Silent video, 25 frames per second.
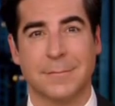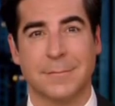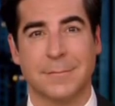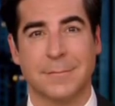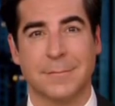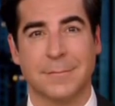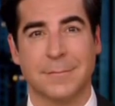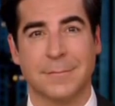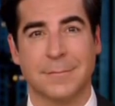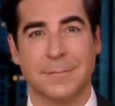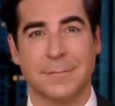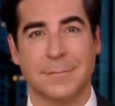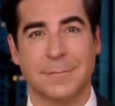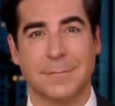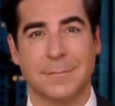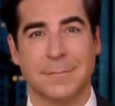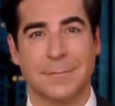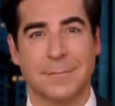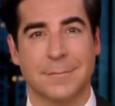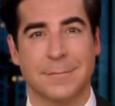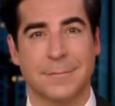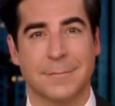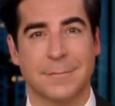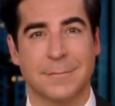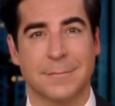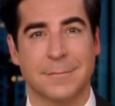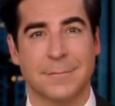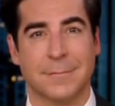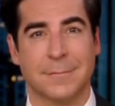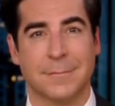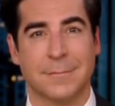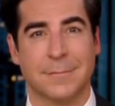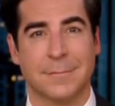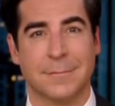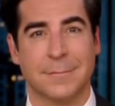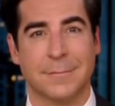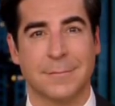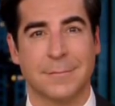
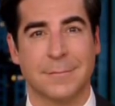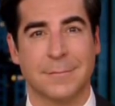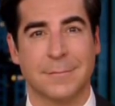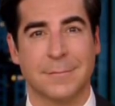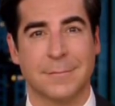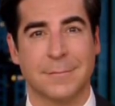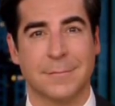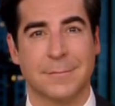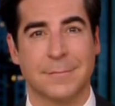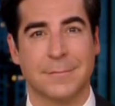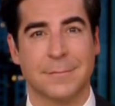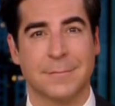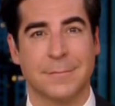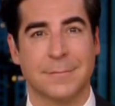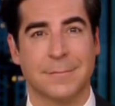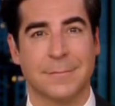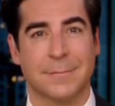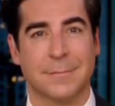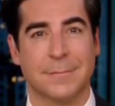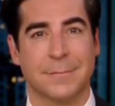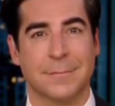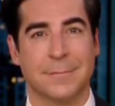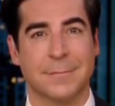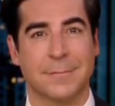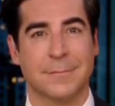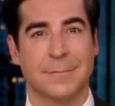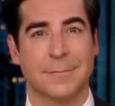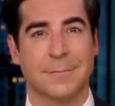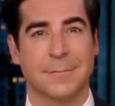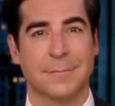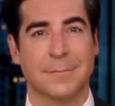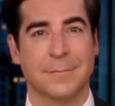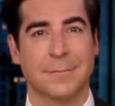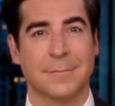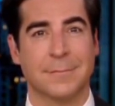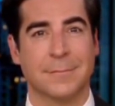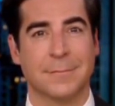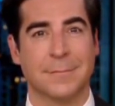
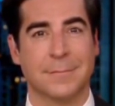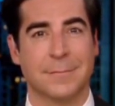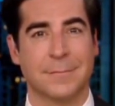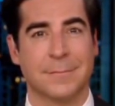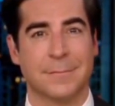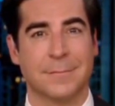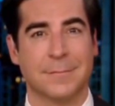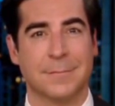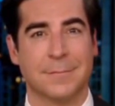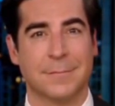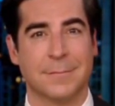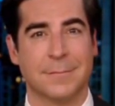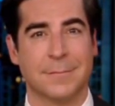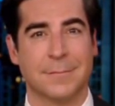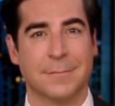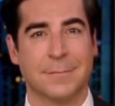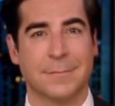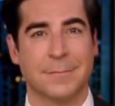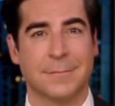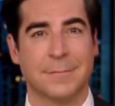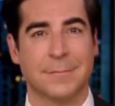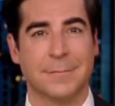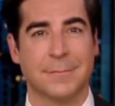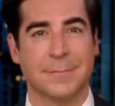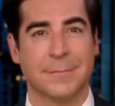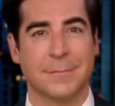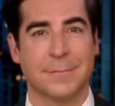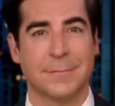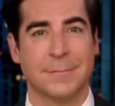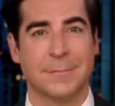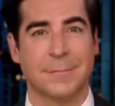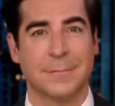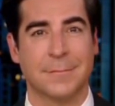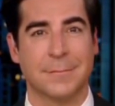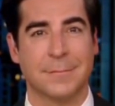(not speaking)